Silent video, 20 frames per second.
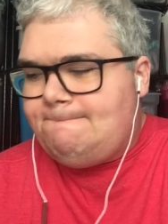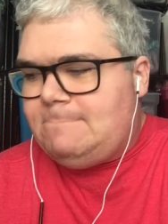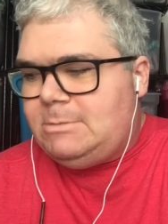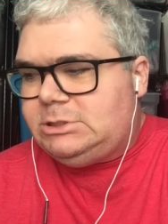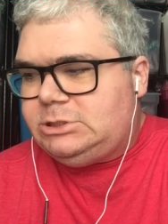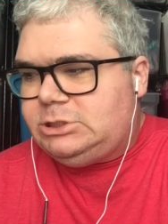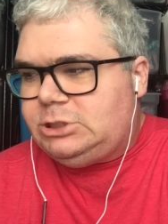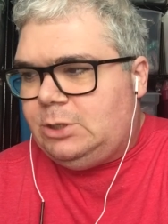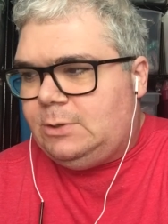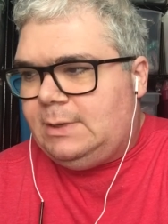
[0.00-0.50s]

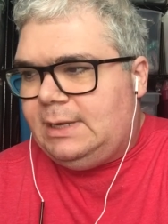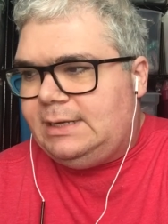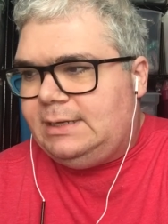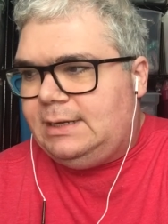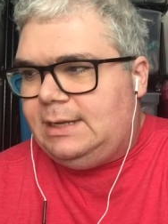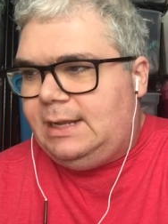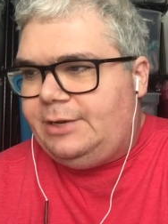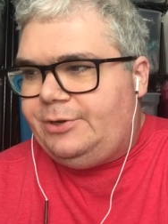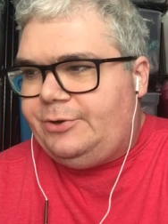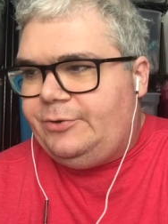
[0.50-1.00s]
So
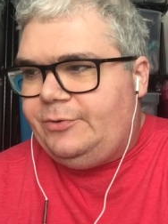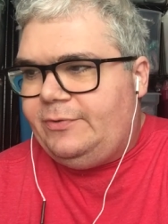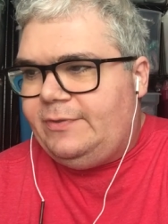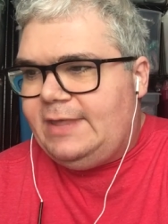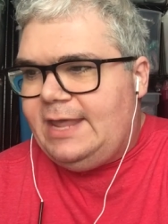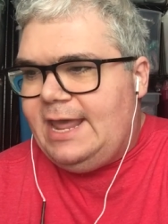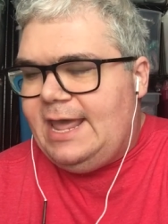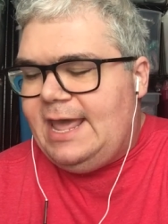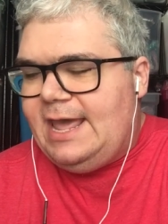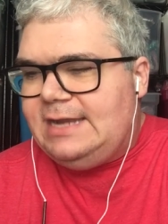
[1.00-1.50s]
I do
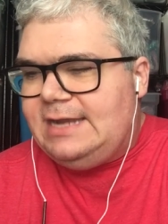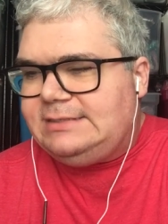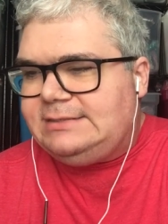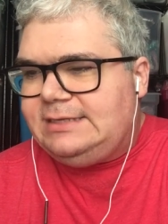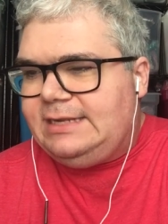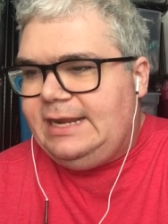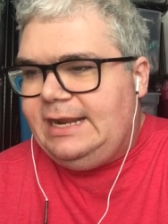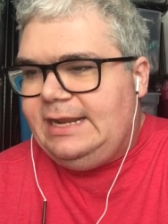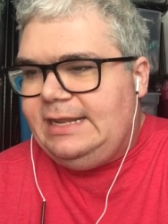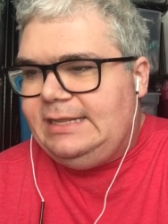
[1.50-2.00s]
that,
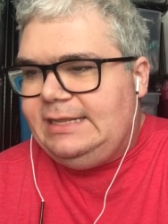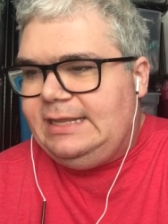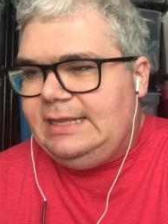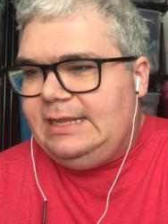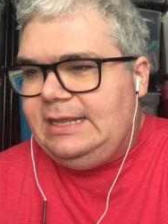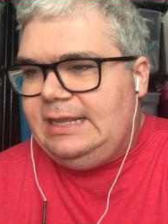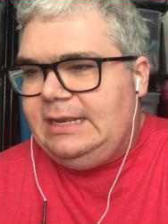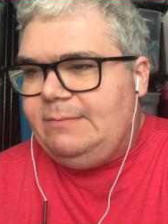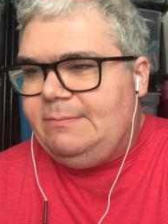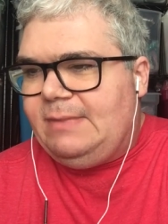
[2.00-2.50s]
and
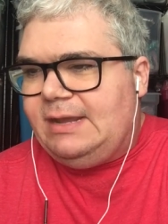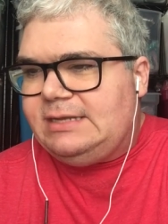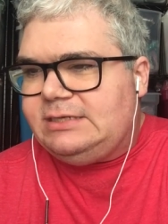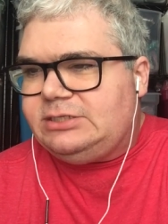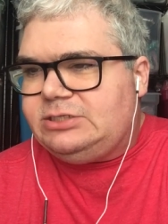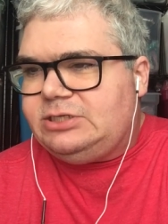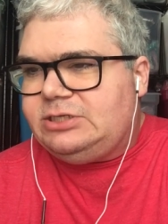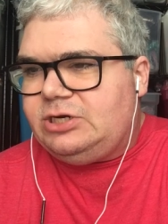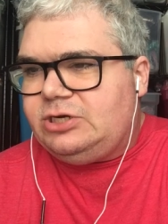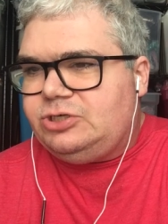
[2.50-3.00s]
then my
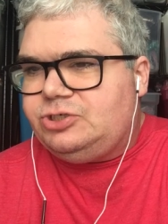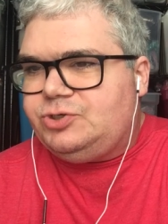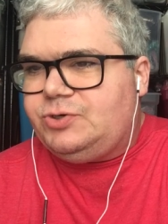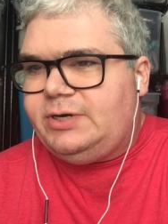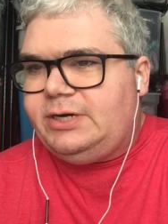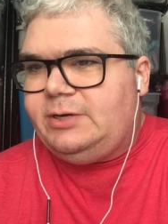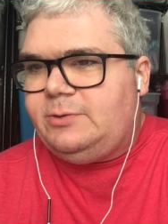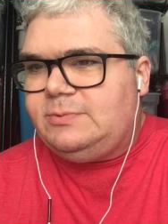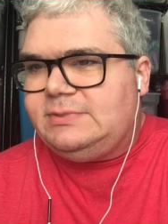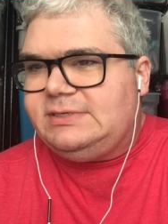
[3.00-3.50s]

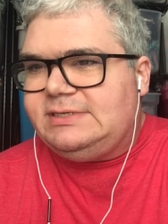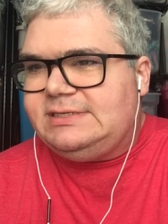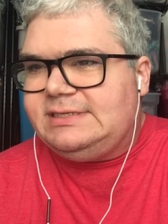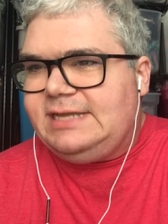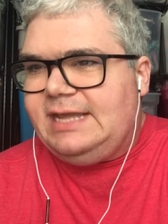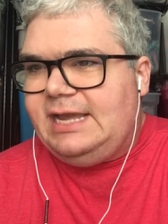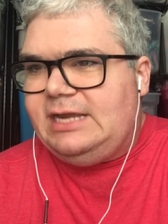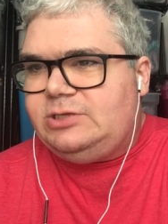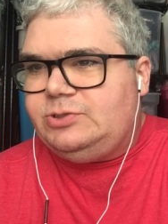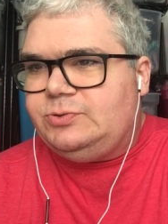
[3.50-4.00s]
surgery was
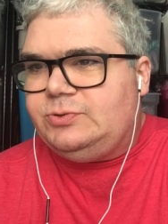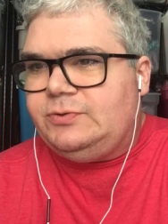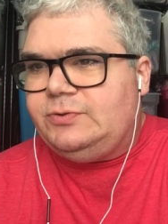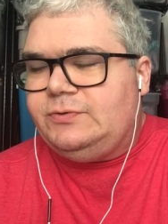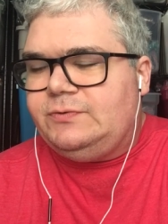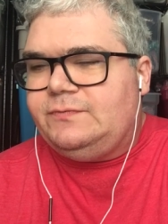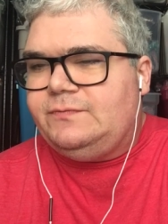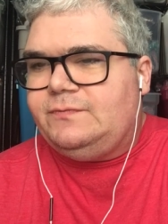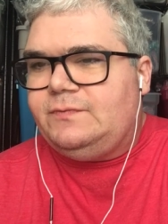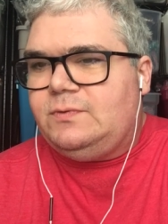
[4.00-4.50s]

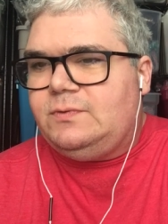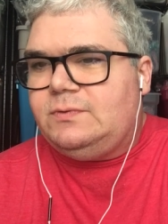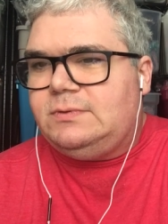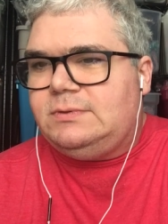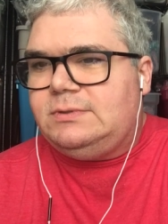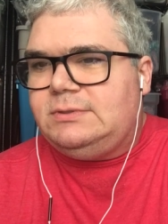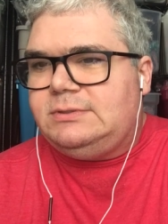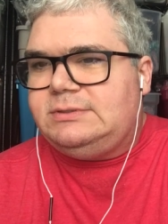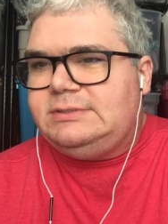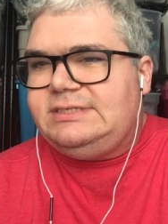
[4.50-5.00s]
scheduled
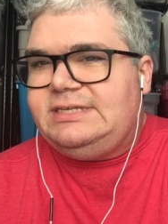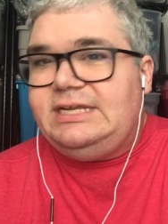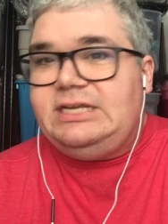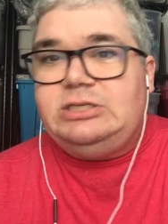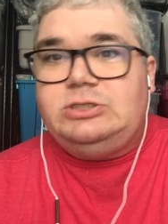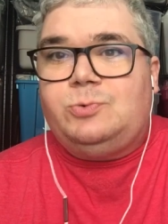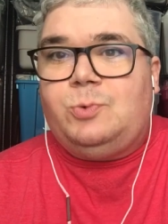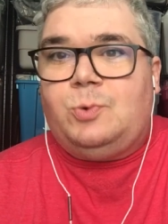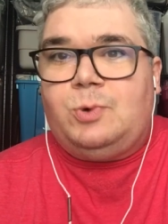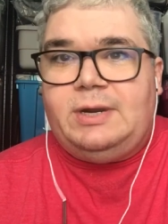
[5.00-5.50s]
for
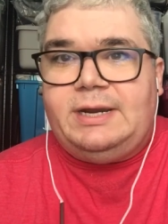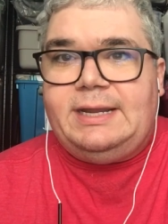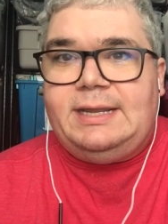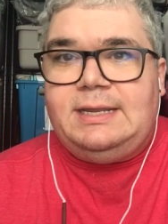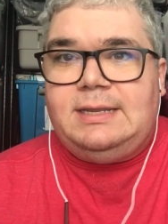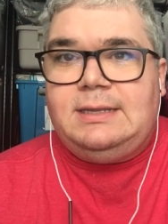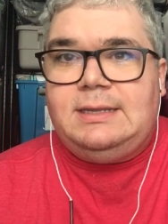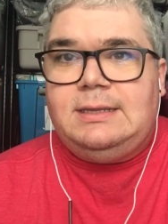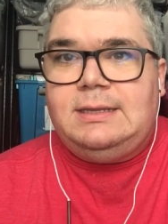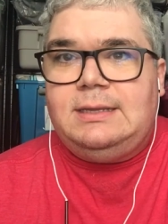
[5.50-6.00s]
10:20.
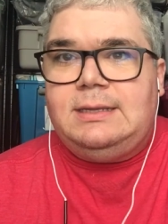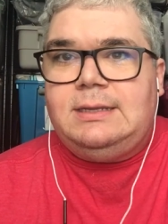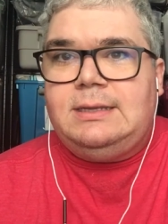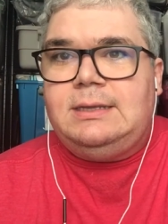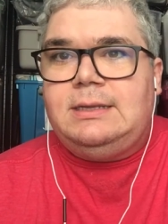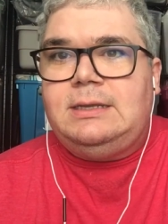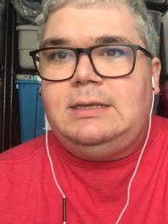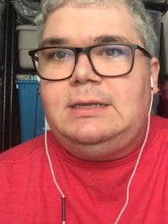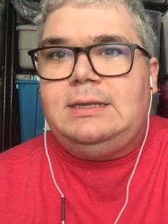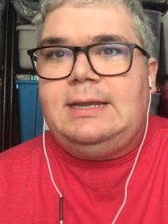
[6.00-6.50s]

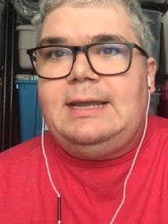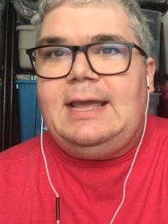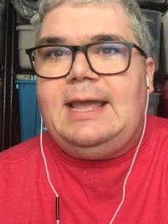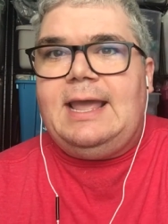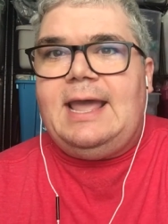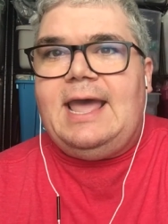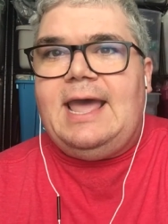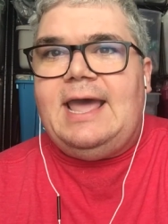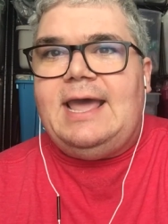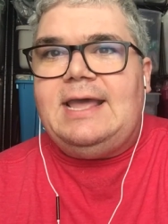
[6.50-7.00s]

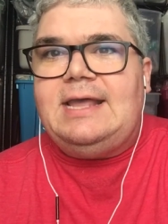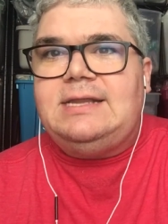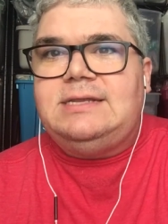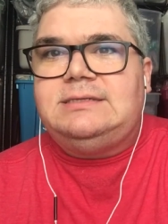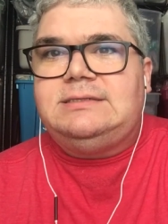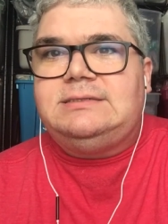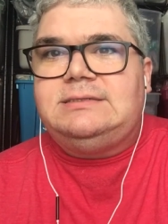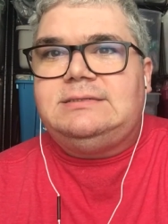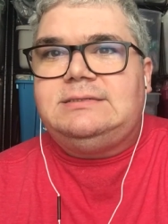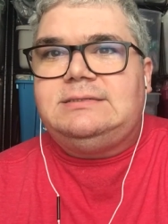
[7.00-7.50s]
At
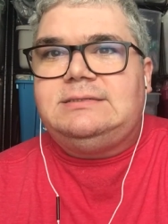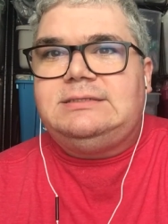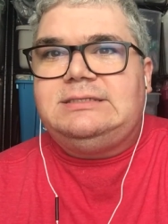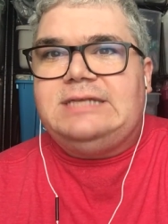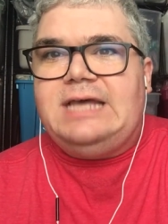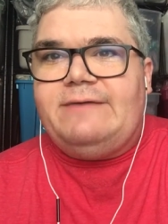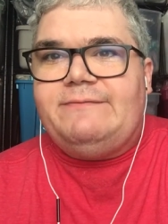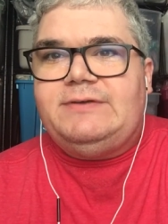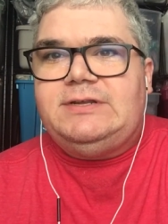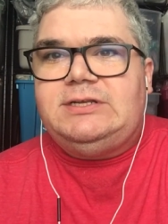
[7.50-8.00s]

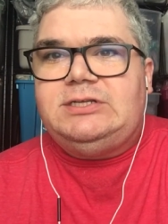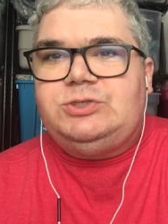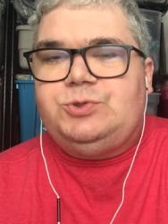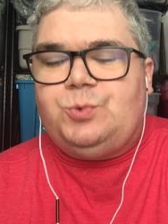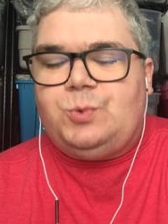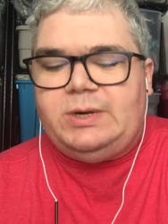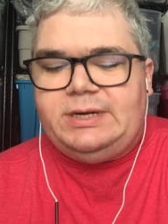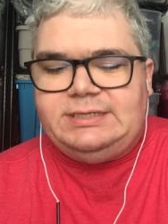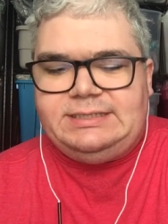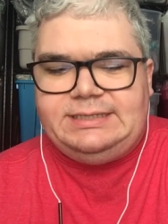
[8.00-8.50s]

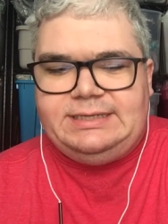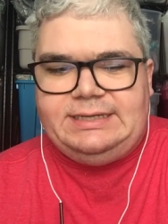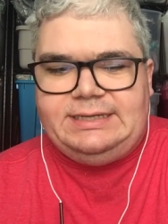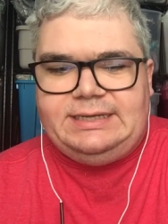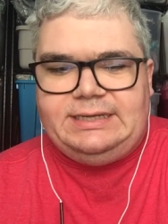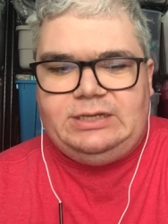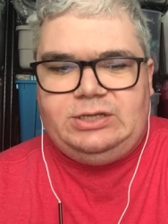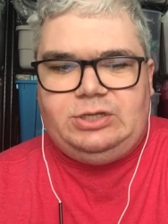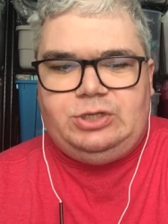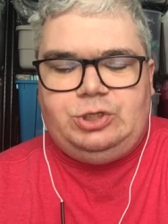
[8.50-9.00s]

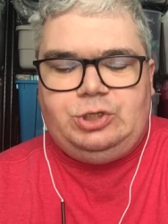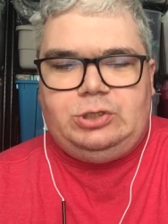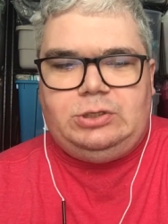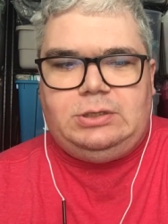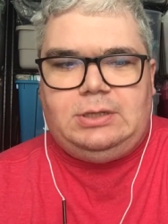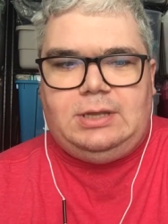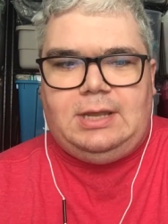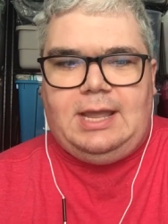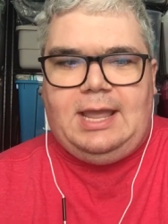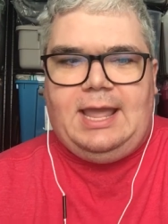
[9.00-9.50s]
7:20,
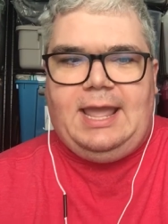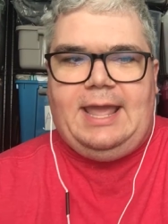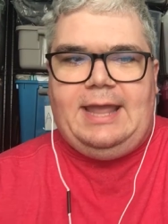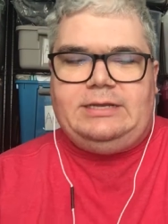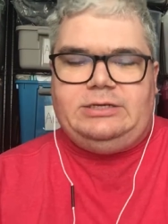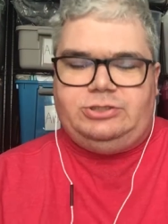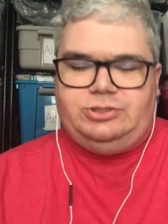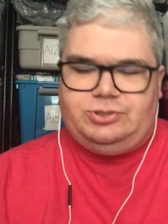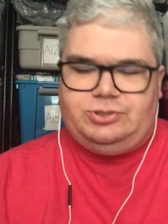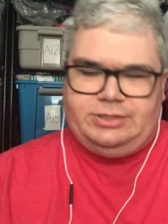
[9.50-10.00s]
I had
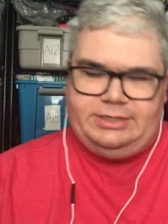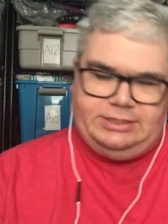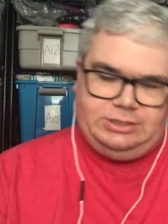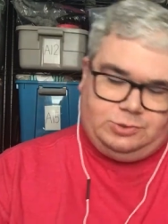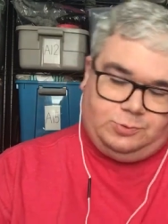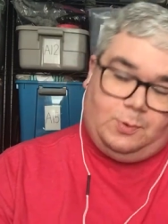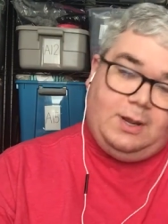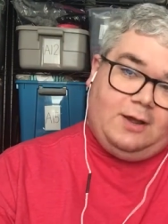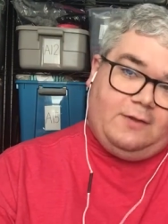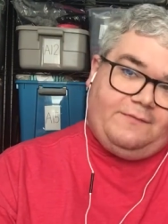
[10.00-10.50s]
to drink
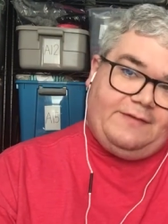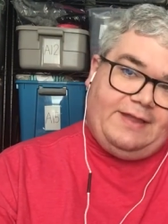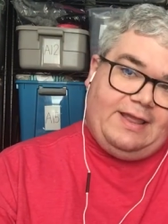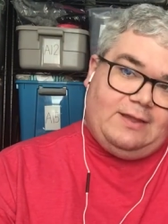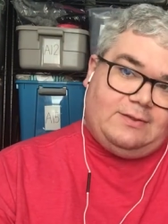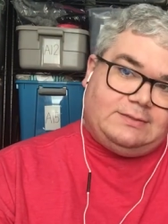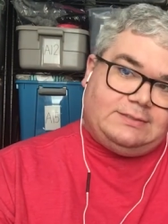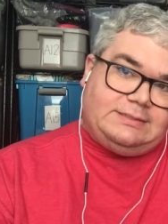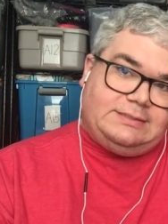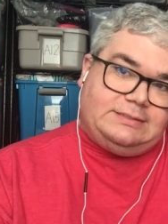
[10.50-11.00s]
12
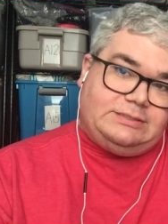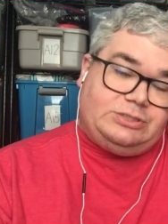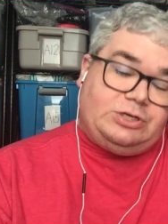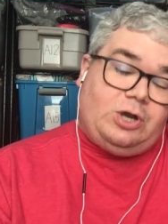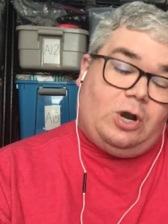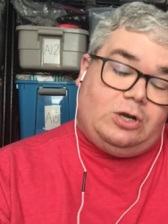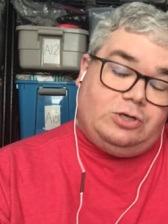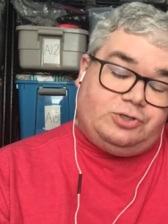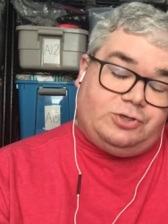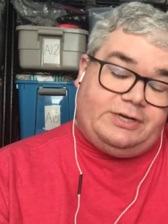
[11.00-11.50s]
ounces,
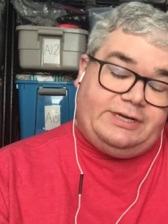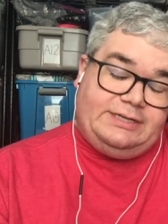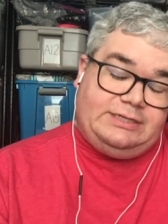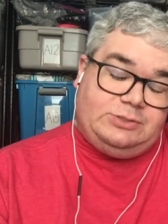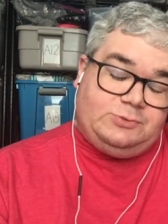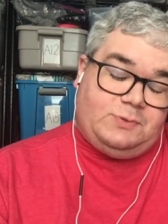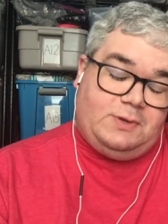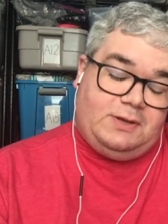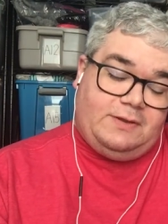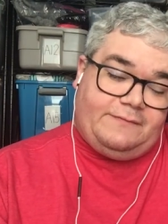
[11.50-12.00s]
start drinking
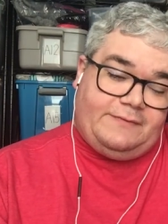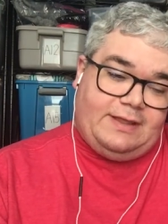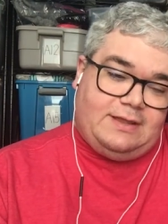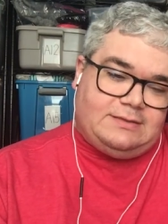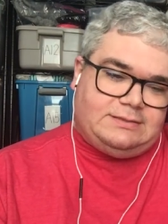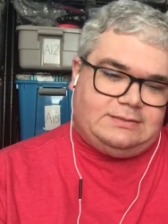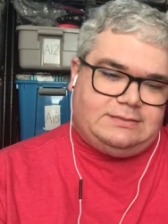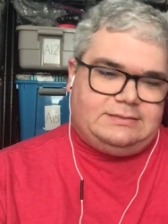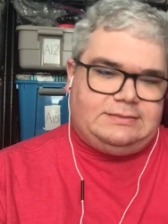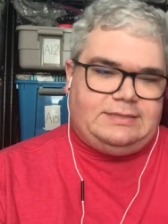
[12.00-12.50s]
12
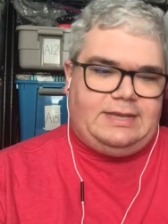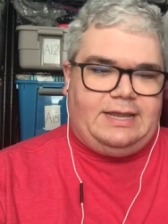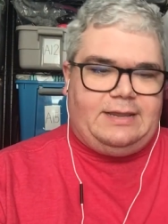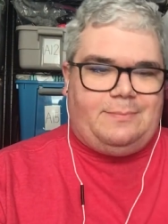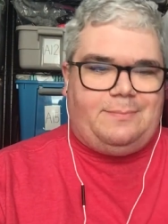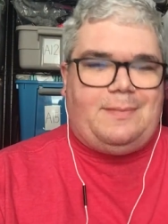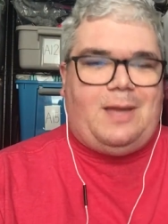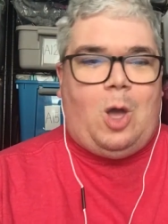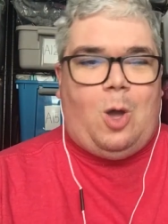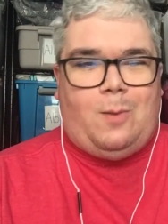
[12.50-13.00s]
ounces, take
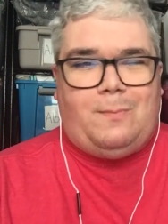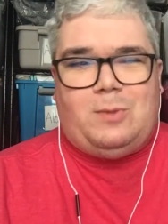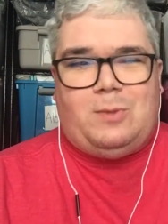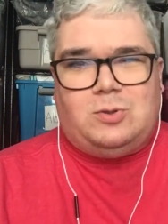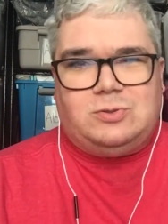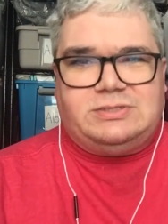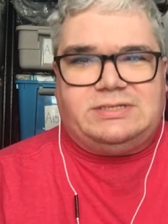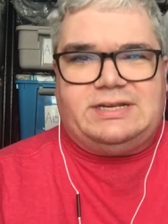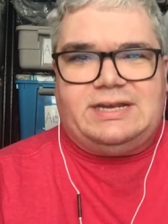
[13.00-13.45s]
almost an